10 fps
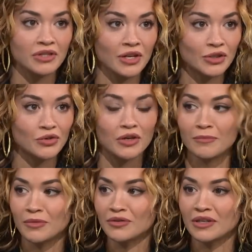Electronic
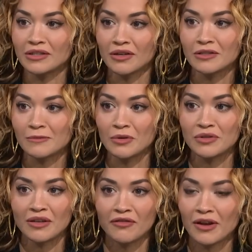music, dance
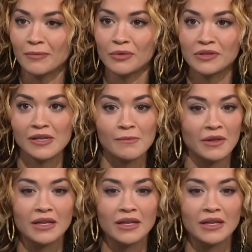music, Fatboy Slim, the